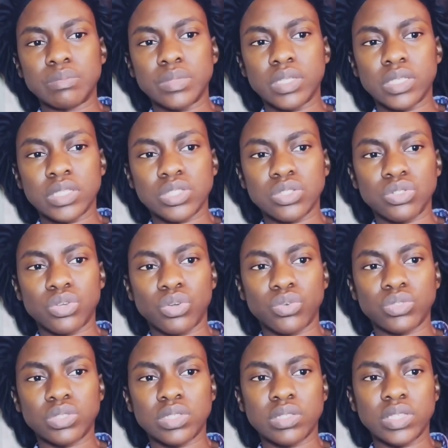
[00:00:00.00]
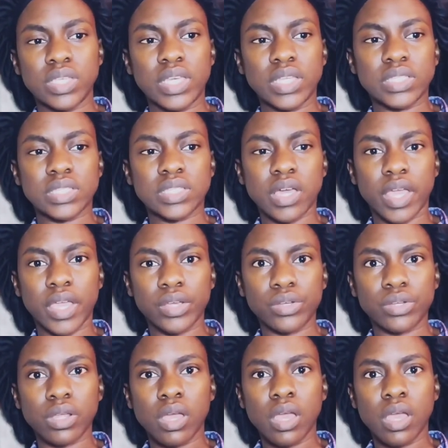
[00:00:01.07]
minutes, you know, till he gets tired.